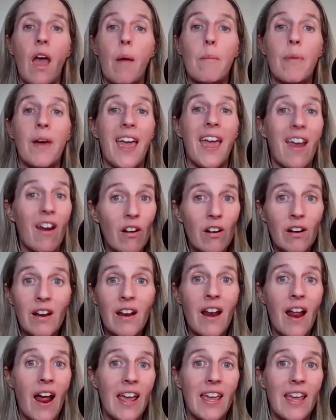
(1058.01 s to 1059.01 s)
But Aaron
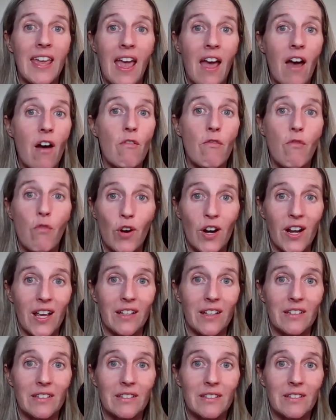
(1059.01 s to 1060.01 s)
and I can't afford
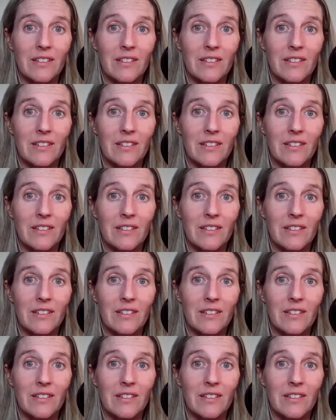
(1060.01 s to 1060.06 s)
it.